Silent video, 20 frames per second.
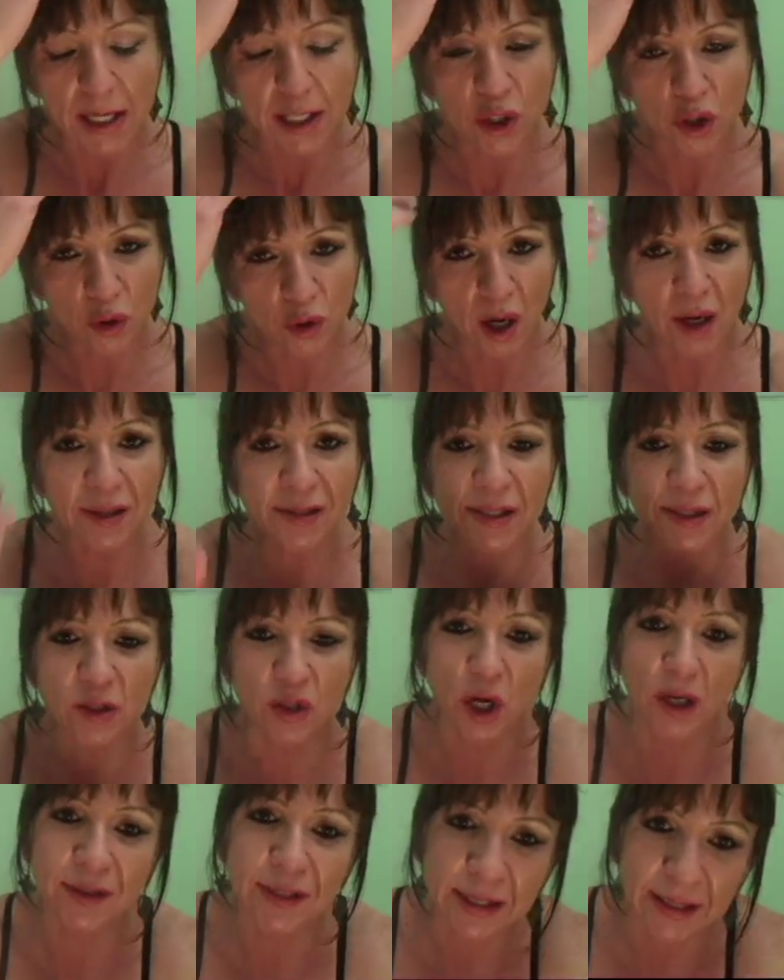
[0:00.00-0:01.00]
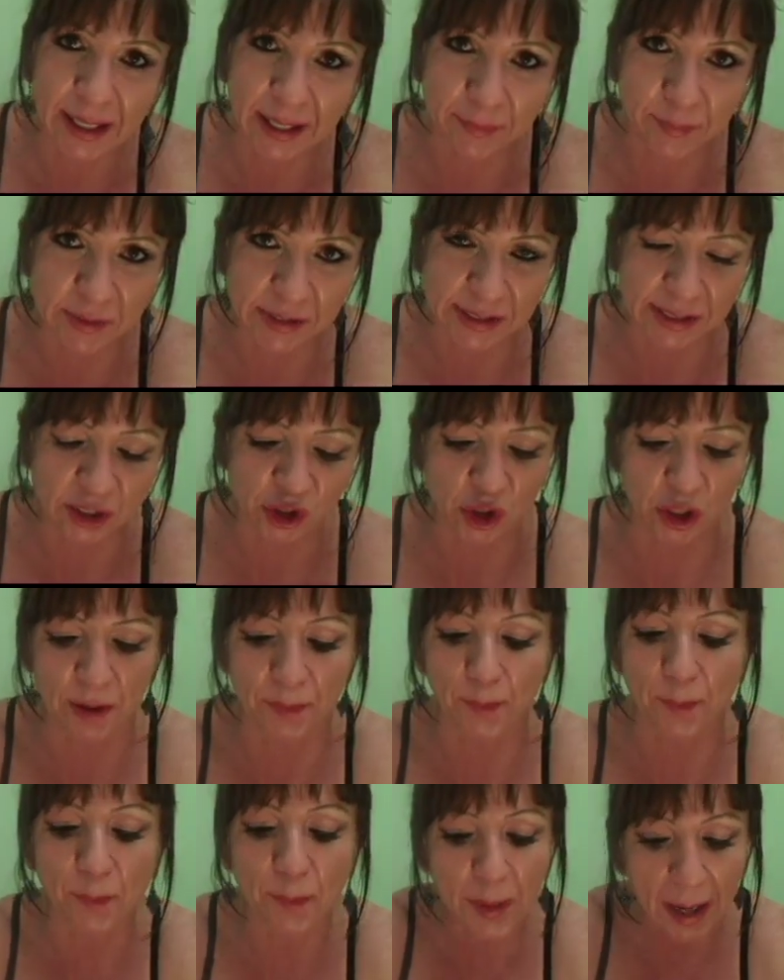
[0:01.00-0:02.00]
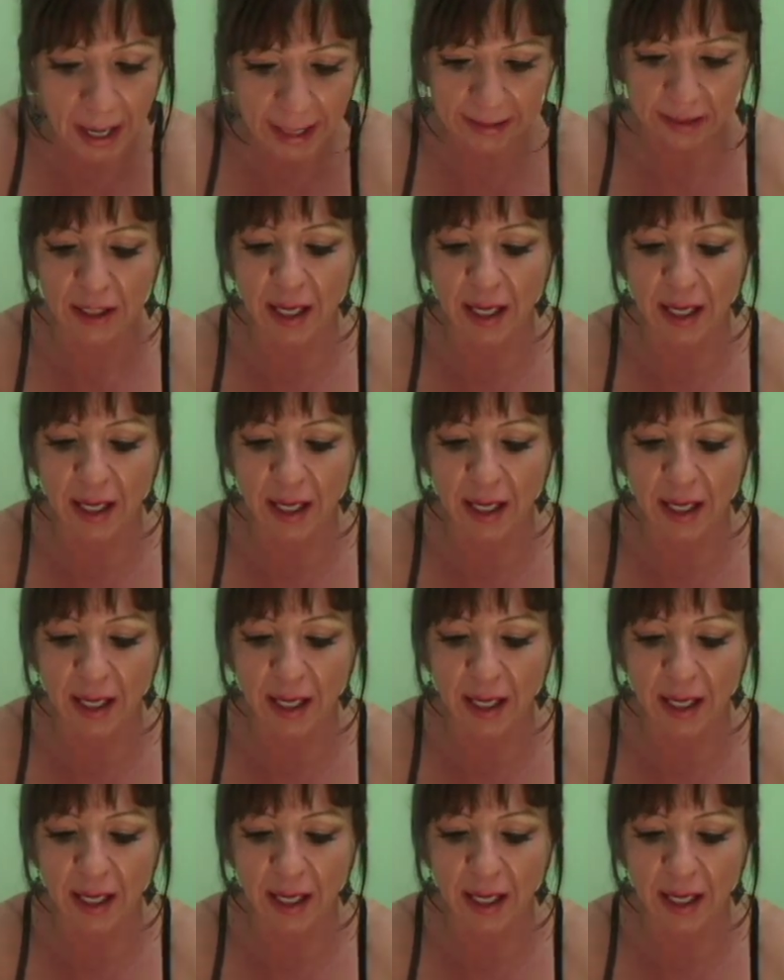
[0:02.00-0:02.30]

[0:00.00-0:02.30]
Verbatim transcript: You guys are not in that position, but